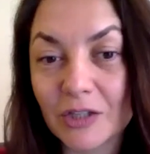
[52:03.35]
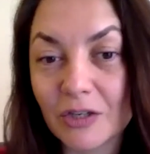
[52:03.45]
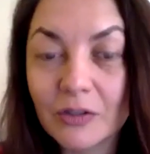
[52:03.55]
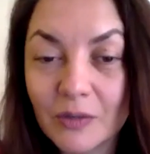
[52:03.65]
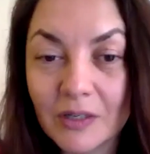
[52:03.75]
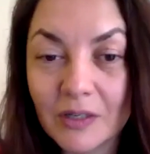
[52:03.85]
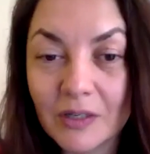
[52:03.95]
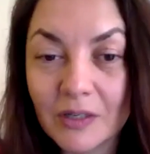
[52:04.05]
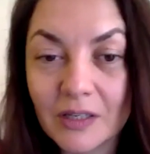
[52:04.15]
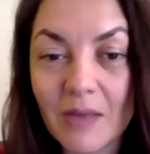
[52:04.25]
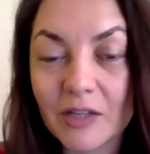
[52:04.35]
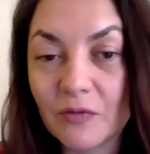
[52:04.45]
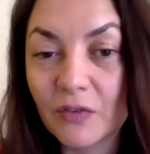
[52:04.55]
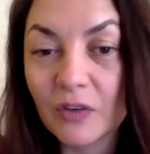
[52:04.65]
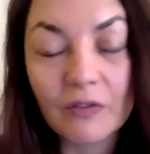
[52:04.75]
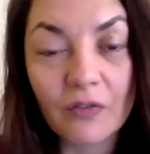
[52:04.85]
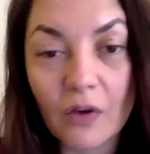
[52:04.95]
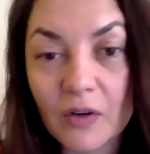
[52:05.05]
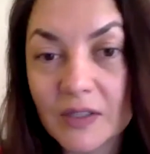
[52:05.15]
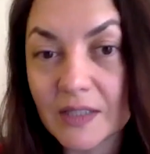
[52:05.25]
and not doing as much, and
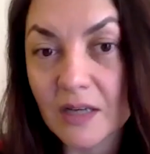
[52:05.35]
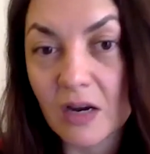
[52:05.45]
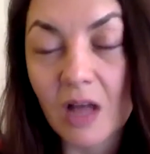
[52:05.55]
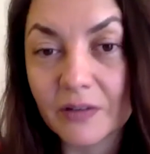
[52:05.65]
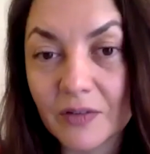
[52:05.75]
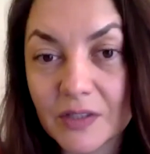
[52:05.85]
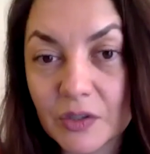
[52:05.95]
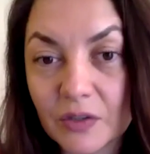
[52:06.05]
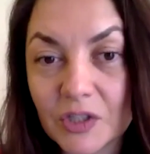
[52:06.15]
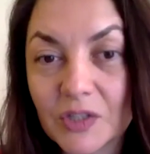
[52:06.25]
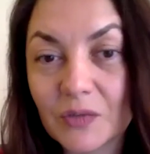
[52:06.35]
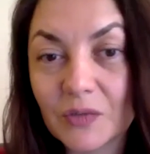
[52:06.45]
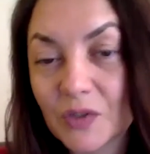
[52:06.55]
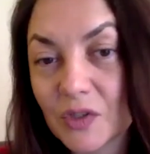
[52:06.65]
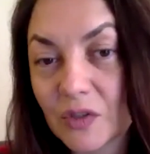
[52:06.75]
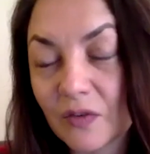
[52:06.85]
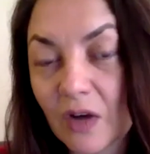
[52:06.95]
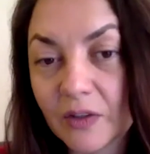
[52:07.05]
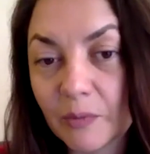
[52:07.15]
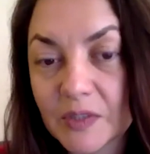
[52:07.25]
really focusing on all the restrictions versus
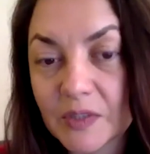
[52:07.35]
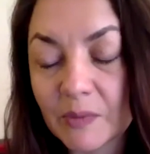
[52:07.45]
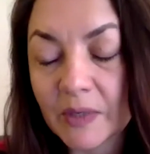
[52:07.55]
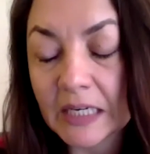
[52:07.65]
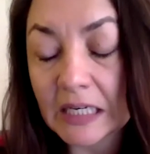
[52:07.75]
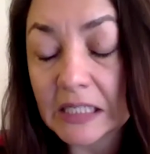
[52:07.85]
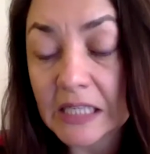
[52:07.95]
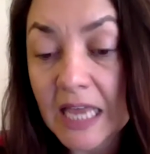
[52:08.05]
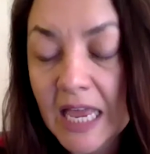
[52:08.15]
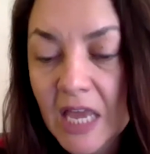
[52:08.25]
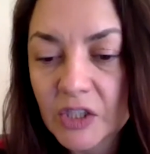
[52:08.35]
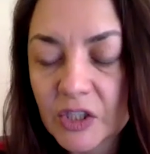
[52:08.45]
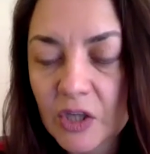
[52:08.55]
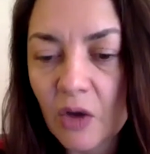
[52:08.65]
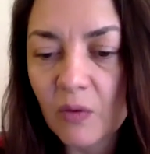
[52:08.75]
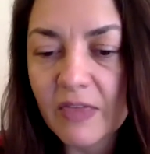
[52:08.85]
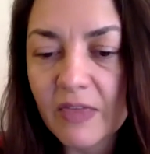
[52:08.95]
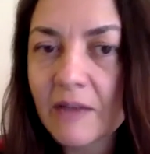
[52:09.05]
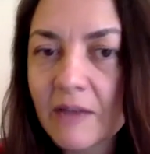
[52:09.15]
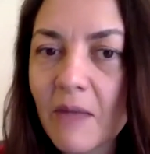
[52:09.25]
on all the possibilities. So
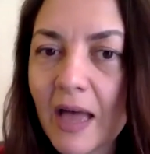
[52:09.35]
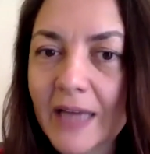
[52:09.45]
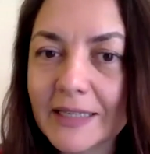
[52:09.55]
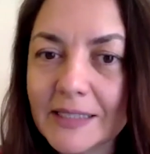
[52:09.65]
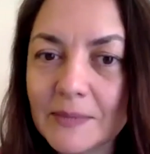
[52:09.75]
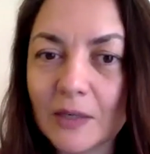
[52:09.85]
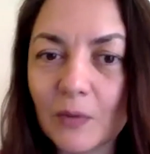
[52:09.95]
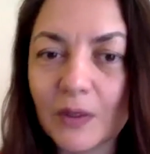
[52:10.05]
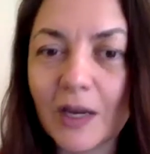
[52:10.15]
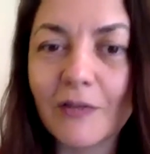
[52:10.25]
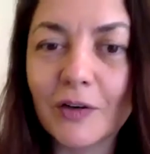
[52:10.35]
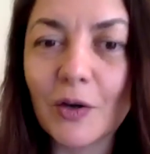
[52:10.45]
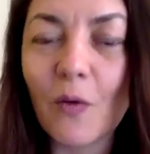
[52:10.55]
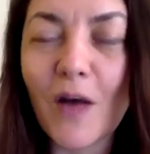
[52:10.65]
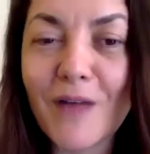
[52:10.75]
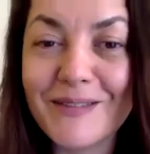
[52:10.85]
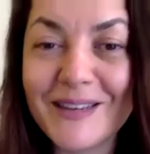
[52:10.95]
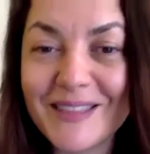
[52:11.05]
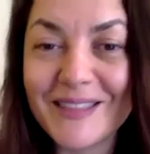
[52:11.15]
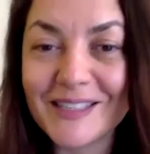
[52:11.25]
with that in mind, since like we covered quite a
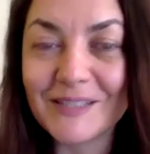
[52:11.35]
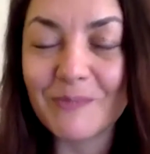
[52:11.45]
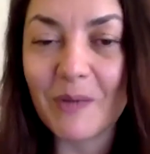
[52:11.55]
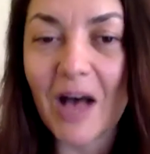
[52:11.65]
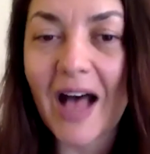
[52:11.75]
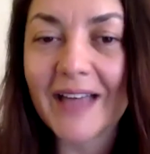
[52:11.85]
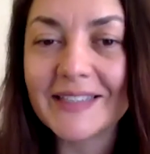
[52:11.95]
bit in this pod